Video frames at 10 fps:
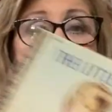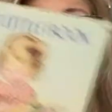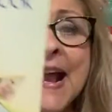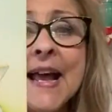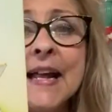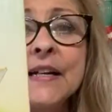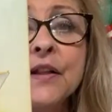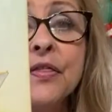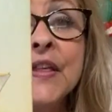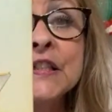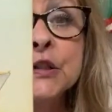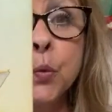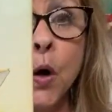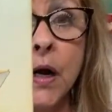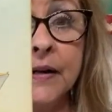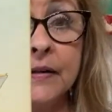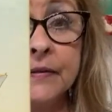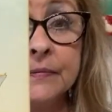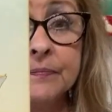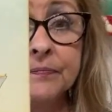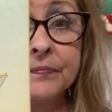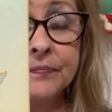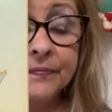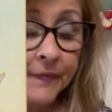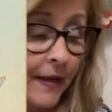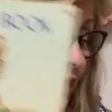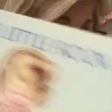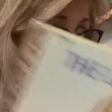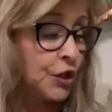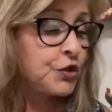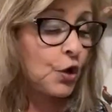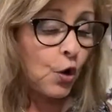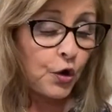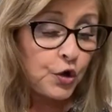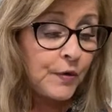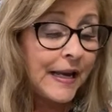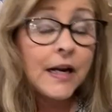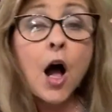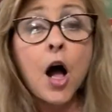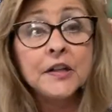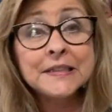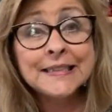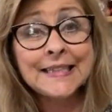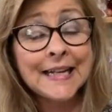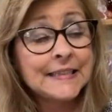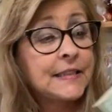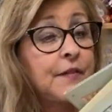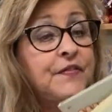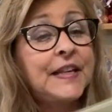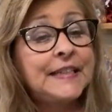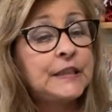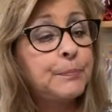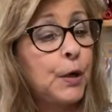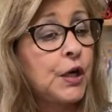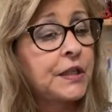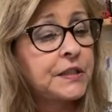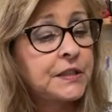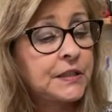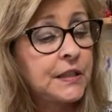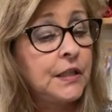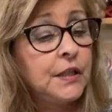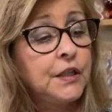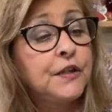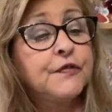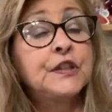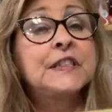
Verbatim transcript: And this one. So you get all six of these books for